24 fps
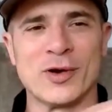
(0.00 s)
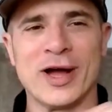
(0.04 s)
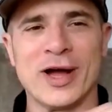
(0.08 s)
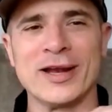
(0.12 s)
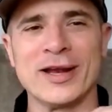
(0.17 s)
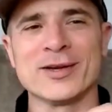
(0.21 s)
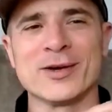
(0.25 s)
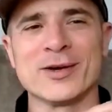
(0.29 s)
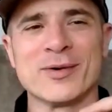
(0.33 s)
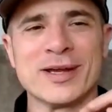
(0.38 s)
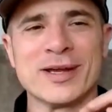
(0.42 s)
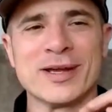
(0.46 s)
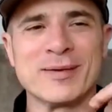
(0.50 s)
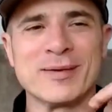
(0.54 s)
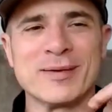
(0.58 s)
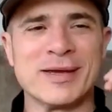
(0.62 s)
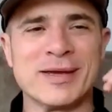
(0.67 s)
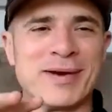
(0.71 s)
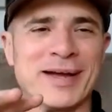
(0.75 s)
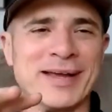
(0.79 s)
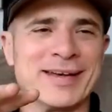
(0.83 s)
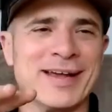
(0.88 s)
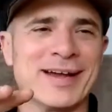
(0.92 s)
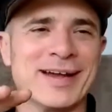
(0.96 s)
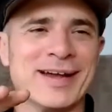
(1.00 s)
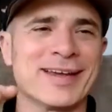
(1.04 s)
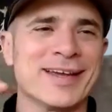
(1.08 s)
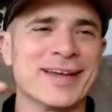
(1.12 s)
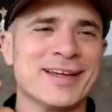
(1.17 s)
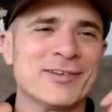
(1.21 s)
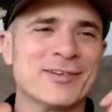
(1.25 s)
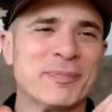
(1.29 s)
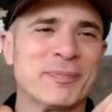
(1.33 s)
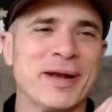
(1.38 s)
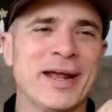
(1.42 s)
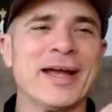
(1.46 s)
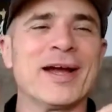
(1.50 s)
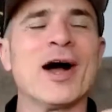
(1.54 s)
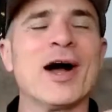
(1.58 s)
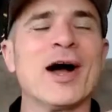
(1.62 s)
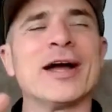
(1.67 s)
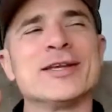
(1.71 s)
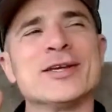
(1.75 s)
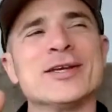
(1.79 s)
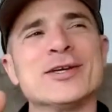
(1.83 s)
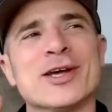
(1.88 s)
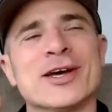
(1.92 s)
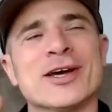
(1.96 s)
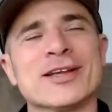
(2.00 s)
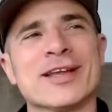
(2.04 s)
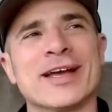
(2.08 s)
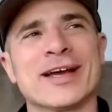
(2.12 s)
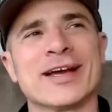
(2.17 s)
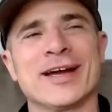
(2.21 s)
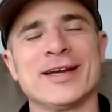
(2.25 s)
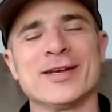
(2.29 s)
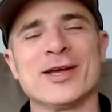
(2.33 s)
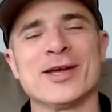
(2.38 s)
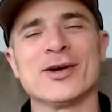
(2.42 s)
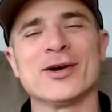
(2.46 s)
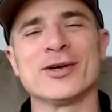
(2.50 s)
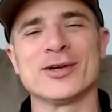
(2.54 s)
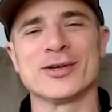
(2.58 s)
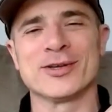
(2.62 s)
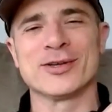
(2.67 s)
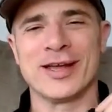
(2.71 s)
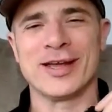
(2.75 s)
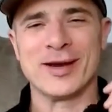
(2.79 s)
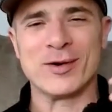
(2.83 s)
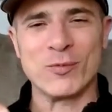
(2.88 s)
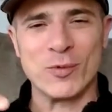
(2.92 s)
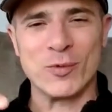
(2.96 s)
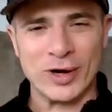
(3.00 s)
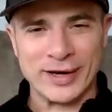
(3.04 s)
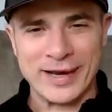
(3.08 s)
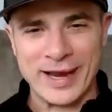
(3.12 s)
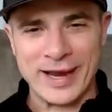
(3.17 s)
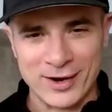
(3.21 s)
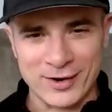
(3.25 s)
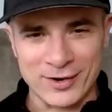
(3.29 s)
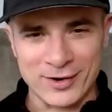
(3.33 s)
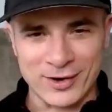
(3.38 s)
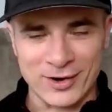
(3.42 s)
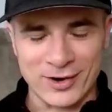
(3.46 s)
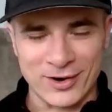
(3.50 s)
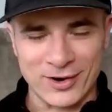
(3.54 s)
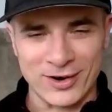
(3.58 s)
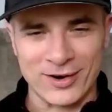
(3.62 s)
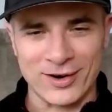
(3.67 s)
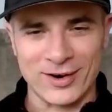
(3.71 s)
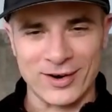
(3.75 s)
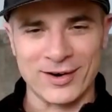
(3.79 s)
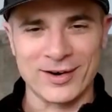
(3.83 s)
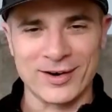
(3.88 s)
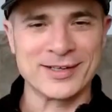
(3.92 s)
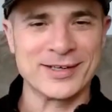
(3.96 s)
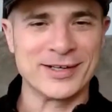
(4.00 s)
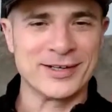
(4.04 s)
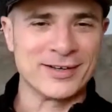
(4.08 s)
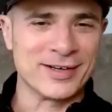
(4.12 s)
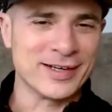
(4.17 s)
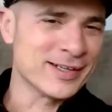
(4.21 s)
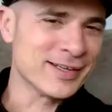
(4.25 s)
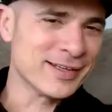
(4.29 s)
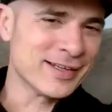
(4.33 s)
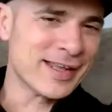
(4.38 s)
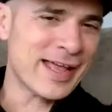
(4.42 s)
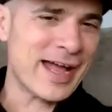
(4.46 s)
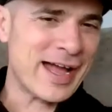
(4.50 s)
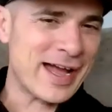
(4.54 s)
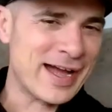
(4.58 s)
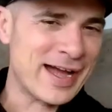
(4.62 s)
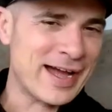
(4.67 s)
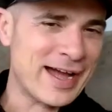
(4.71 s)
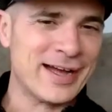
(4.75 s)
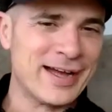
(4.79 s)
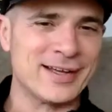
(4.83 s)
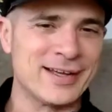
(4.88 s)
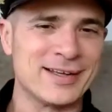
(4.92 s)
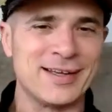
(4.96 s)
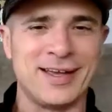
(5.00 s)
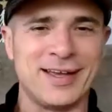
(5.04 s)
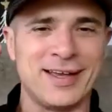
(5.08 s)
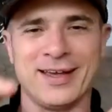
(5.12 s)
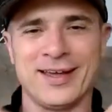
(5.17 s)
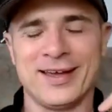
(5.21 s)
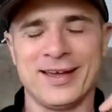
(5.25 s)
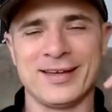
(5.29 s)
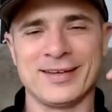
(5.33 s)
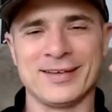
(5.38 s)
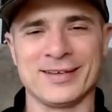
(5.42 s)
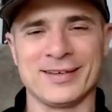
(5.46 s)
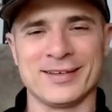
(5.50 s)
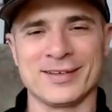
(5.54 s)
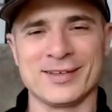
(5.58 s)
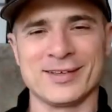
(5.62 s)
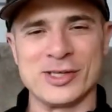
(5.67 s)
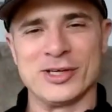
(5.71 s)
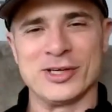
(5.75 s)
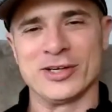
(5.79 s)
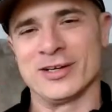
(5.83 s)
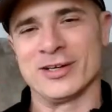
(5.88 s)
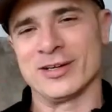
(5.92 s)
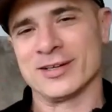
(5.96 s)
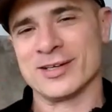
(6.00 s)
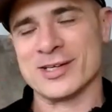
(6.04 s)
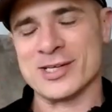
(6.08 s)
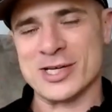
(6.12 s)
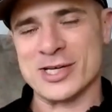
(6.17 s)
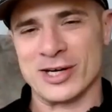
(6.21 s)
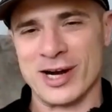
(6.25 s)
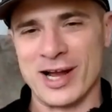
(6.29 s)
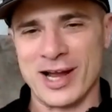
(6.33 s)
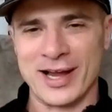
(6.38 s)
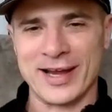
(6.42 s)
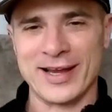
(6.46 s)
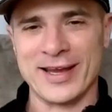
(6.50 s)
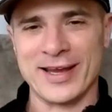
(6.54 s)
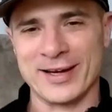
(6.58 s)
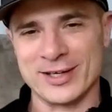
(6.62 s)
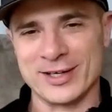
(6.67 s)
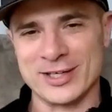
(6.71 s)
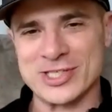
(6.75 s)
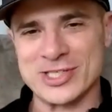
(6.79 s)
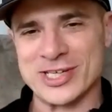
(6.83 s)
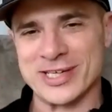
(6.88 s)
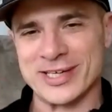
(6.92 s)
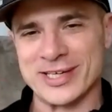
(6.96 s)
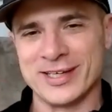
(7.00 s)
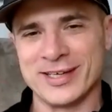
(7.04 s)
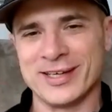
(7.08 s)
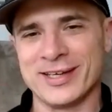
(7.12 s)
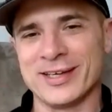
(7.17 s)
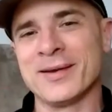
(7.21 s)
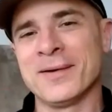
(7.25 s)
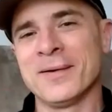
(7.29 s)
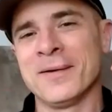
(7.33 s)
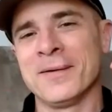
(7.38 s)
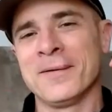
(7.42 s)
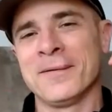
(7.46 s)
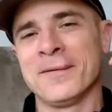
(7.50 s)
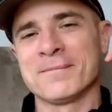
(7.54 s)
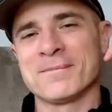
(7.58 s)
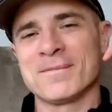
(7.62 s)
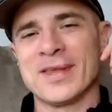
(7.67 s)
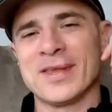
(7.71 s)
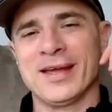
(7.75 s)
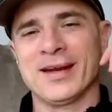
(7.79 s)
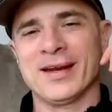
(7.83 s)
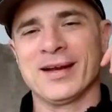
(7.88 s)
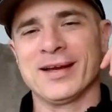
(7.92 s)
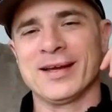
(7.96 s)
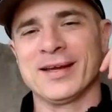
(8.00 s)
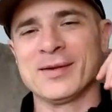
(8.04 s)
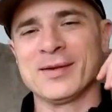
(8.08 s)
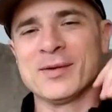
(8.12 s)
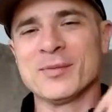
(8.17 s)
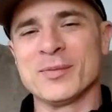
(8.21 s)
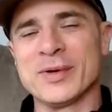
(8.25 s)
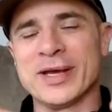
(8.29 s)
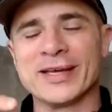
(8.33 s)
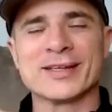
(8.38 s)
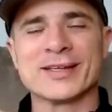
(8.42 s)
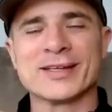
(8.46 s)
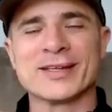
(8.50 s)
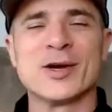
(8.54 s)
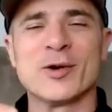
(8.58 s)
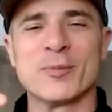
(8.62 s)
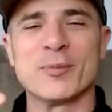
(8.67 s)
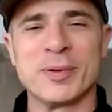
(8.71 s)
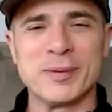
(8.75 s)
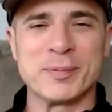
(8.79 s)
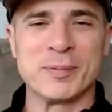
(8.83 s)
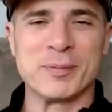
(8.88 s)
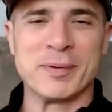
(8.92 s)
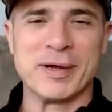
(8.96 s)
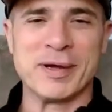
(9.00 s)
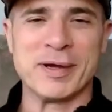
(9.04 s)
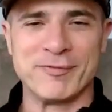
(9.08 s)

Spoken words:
so I don't know what you mean by nutcase, but I do know, like I know you like work out hard, you're into that, and you're high energy. And we get to know